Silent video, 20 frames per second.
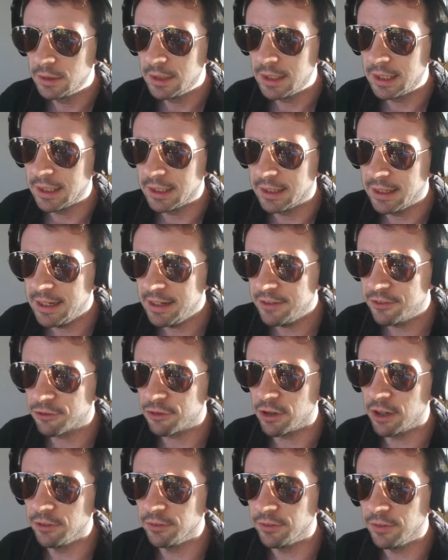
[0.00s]
And
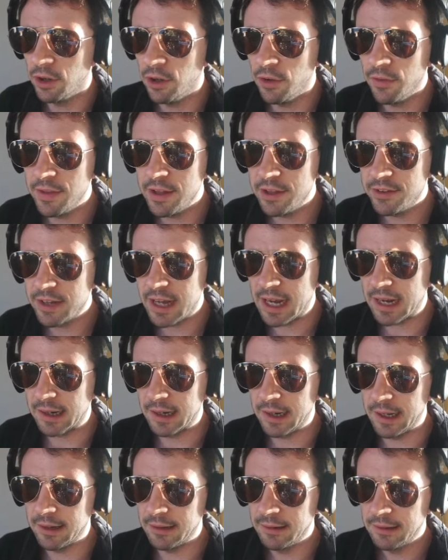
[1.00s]
Kidsgrove on the attack
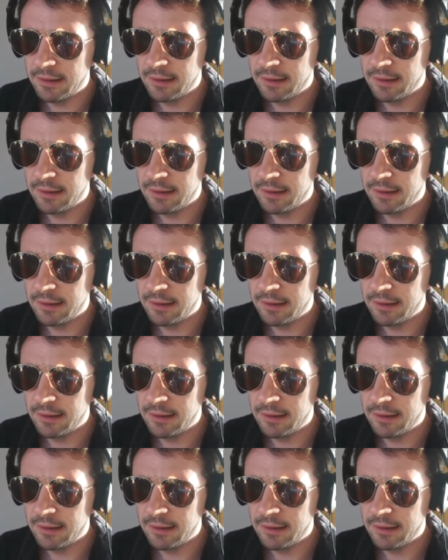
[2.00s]
here.